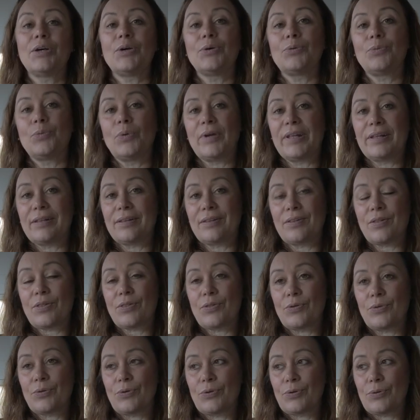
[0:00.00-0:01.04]
with
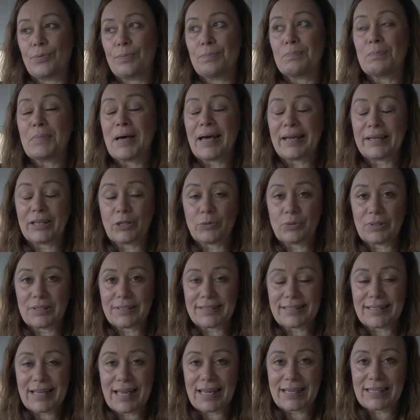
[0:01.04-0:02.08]
the manual
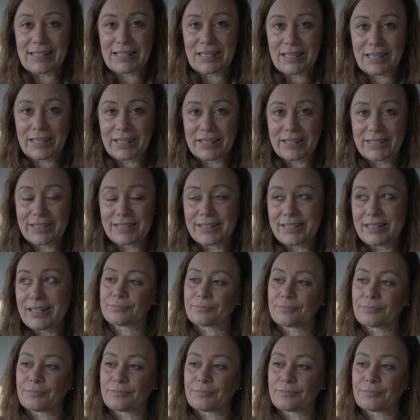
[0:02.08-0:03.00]
settings.